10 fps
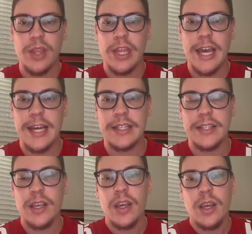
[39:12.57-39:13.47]
that
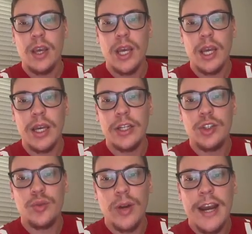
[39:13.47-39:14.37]

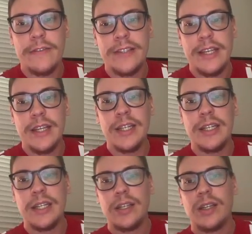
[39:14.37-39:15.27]
drafted...